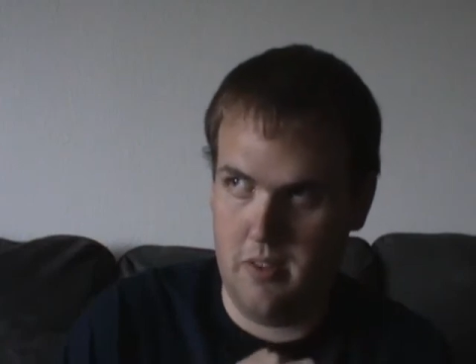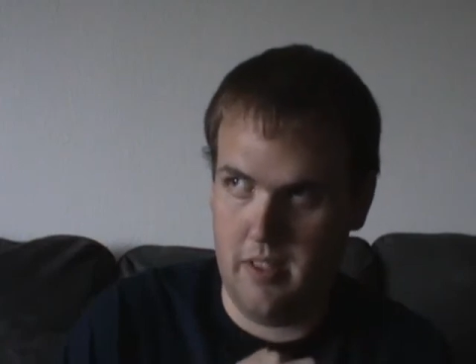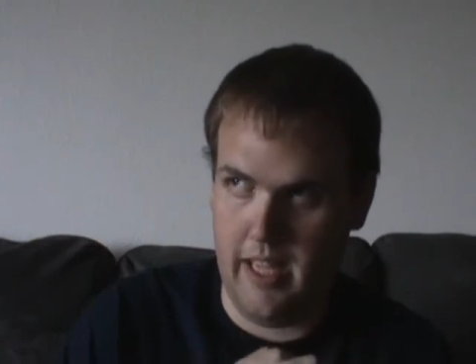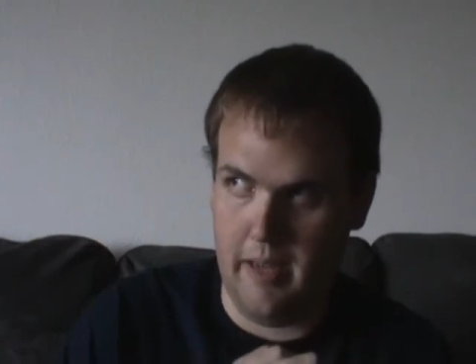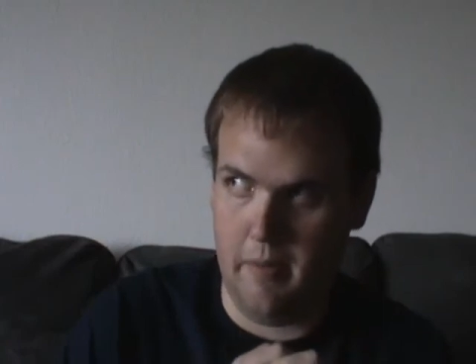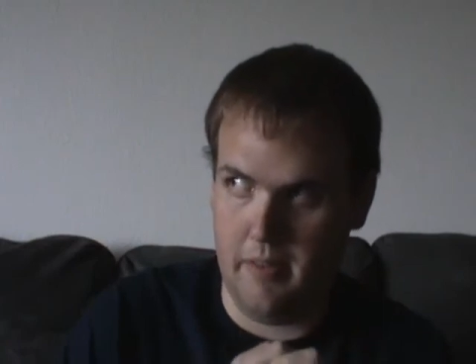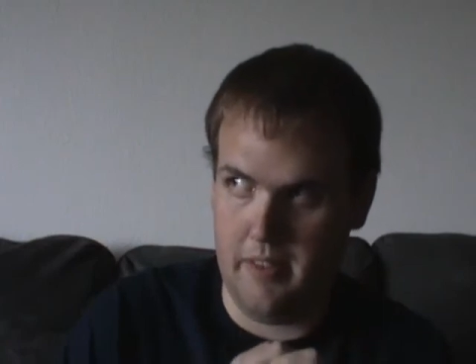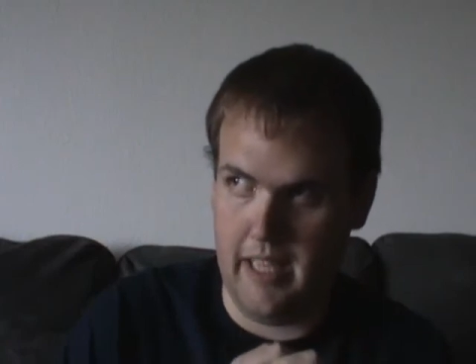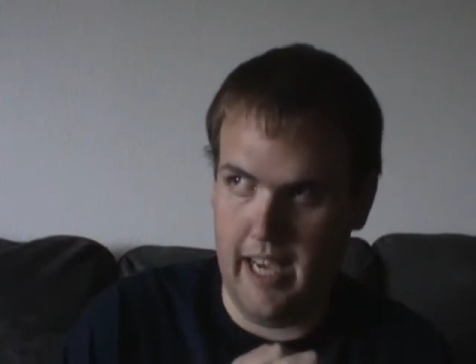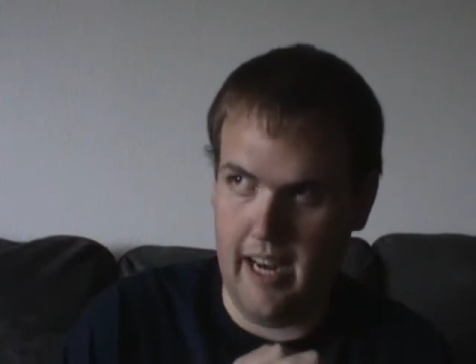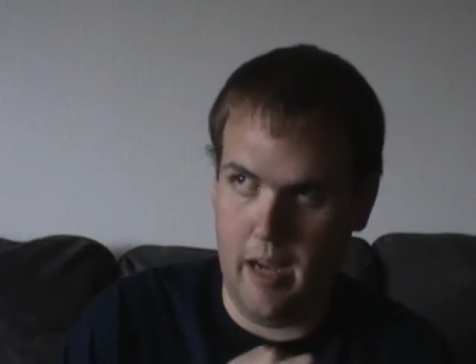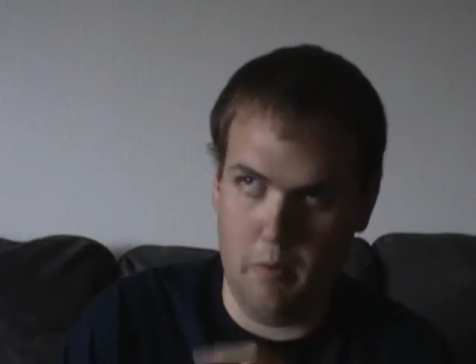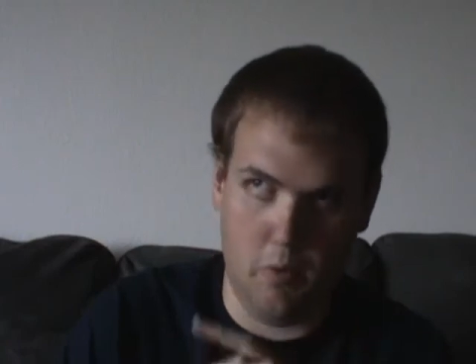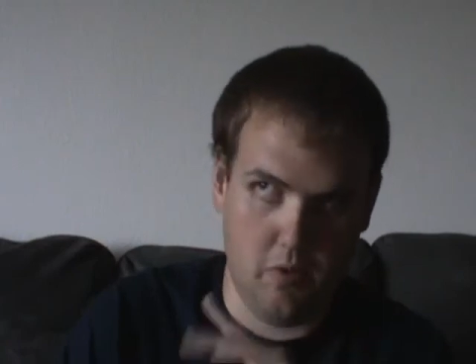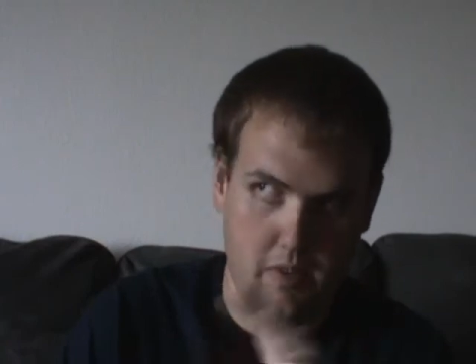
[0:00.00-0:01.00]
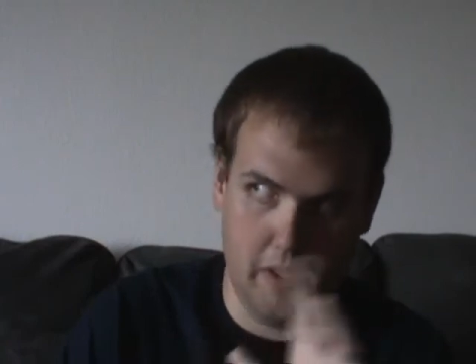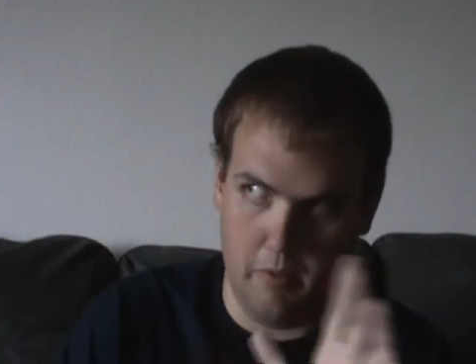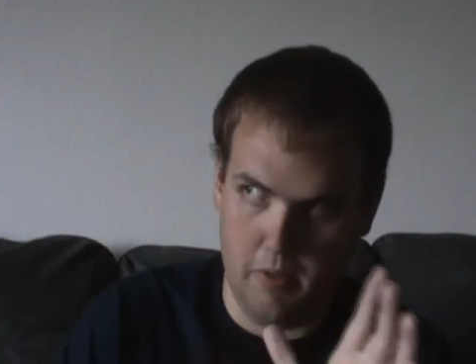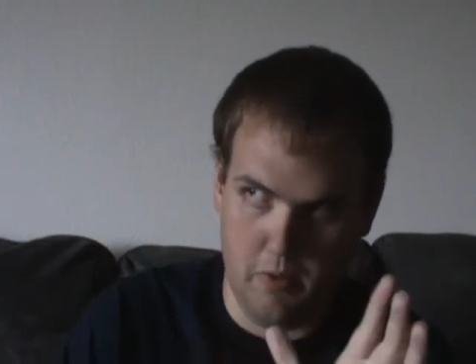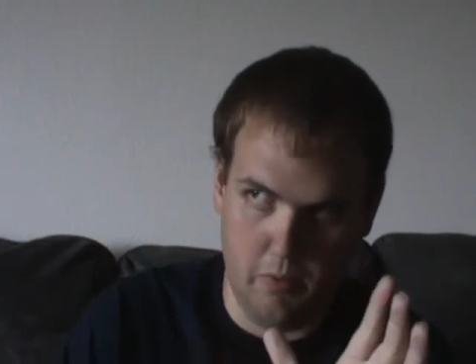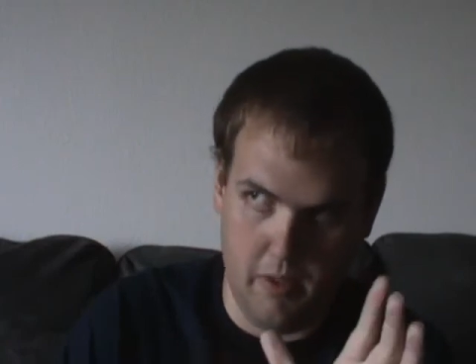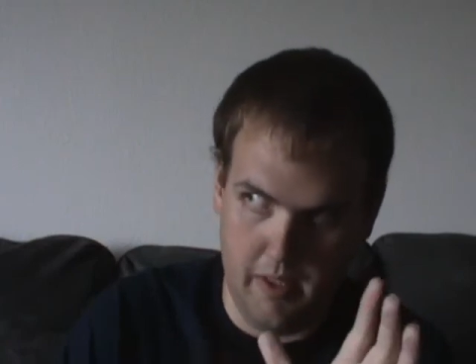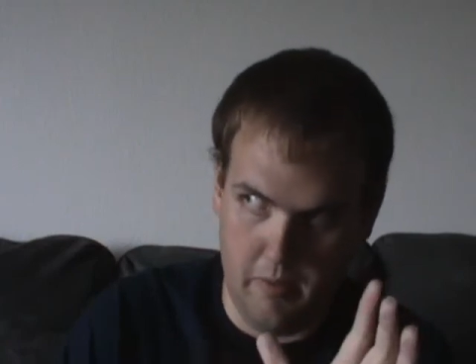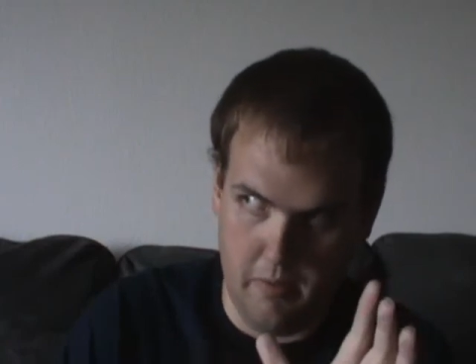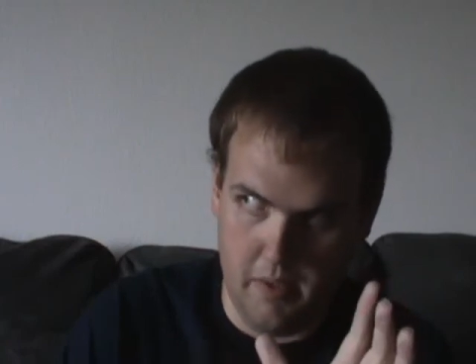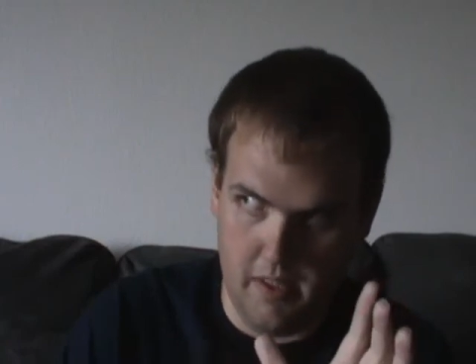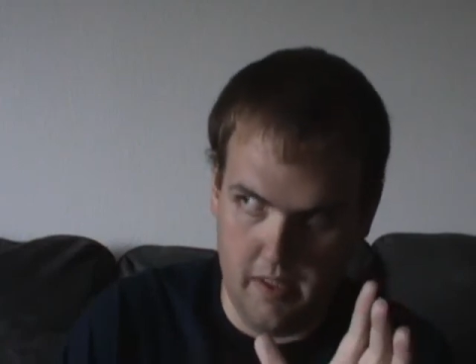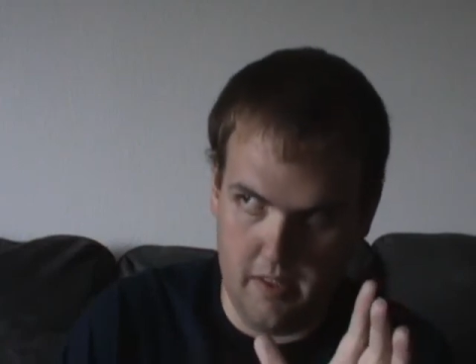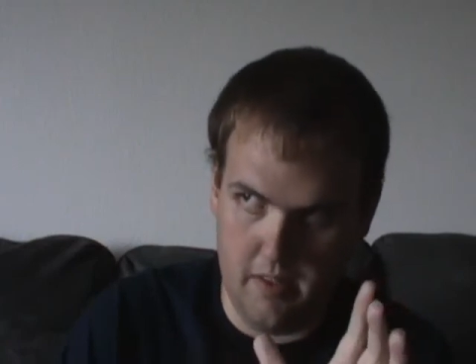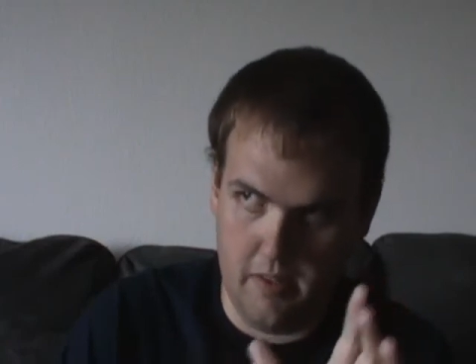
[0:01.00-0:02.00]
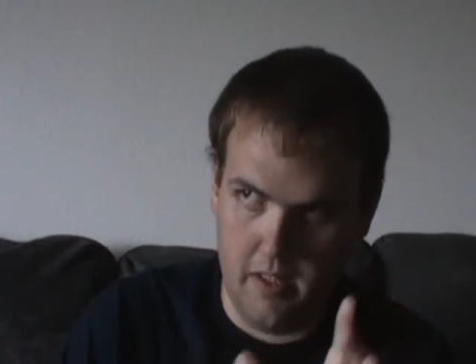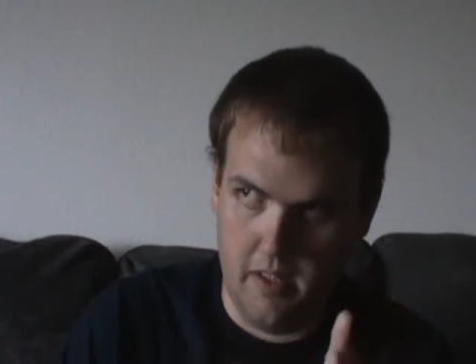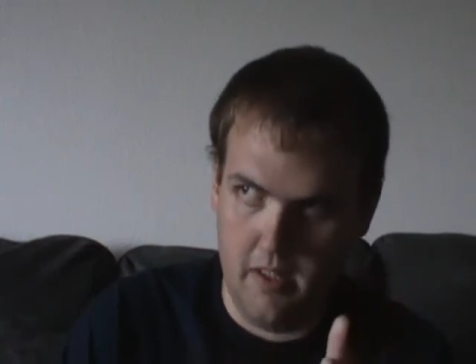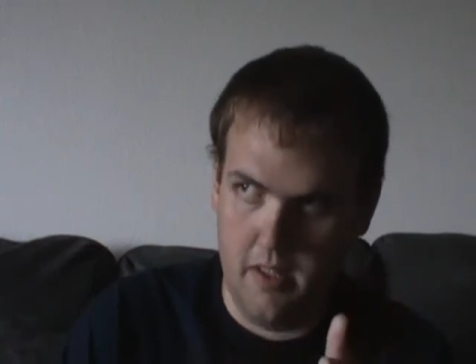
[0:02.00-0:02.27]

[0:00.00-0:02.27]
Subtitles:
that I was at. I won't say which one it was.